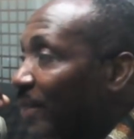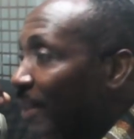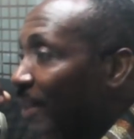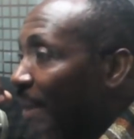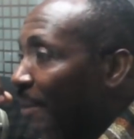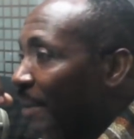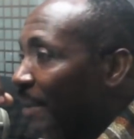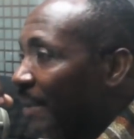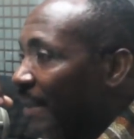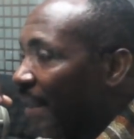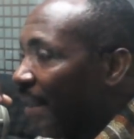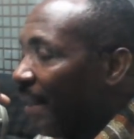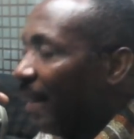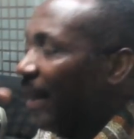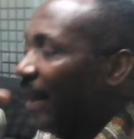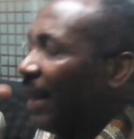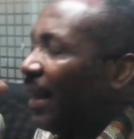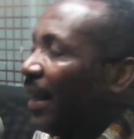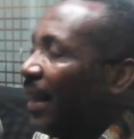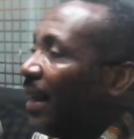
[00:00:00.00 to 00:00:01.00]
na be
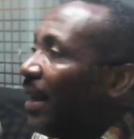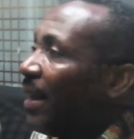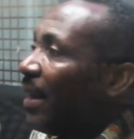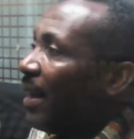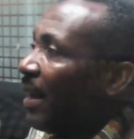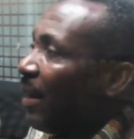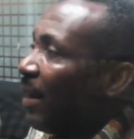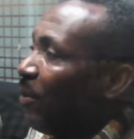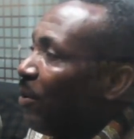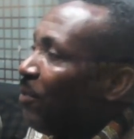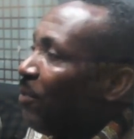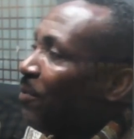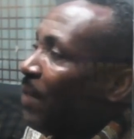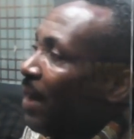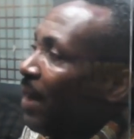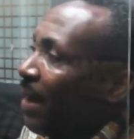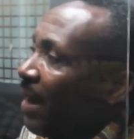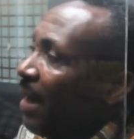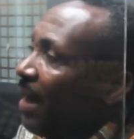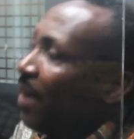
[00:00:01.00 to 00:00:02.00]
with
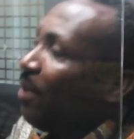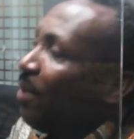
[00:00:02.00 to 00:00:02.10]
the kind